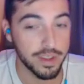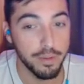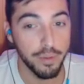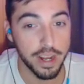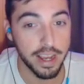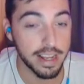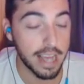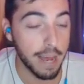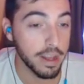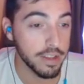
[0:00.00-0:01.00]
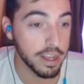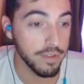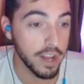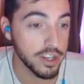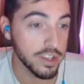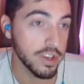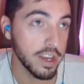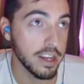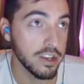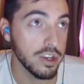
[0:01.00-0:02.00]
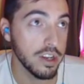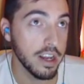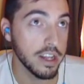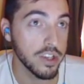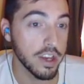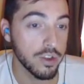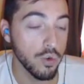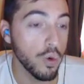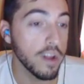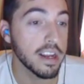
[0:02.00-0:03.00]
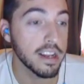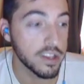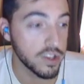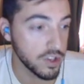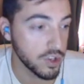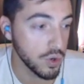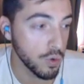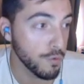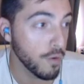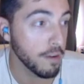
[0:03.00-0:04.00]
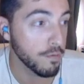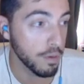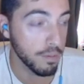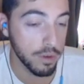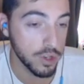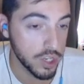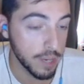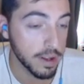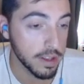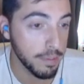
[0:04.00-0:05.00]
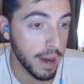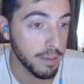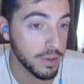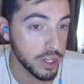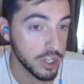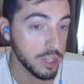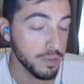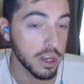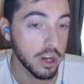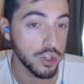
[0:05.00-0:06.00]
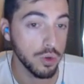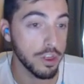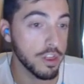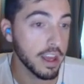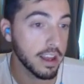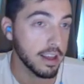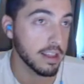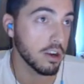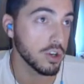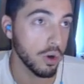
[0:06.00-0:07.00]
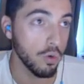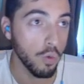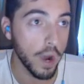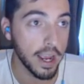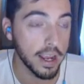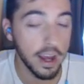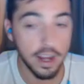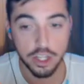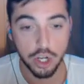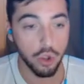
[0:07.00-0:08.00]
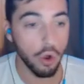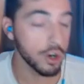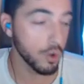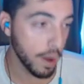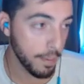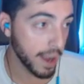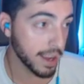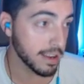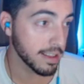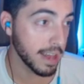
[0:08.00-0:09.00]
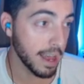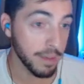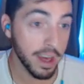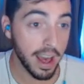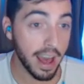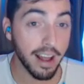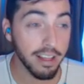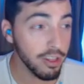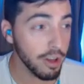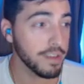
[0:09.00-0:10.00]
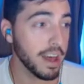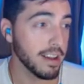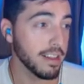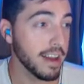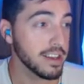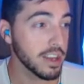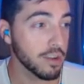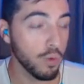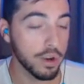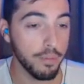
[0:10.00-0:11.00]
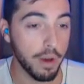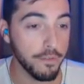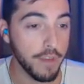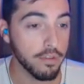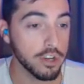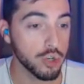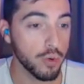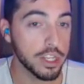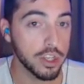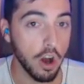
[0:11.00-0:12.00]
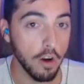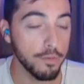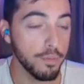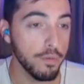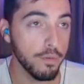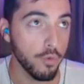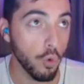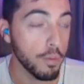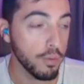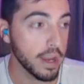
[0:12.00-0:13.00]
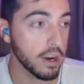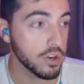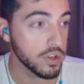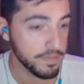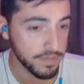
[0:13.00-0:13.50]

but in a game like League of Legends, it it's like the willingness to fight from seemingly bad positions because you think that there's a way to claw your way back into the game. And I love that. That is like one of my favorite traits of four players.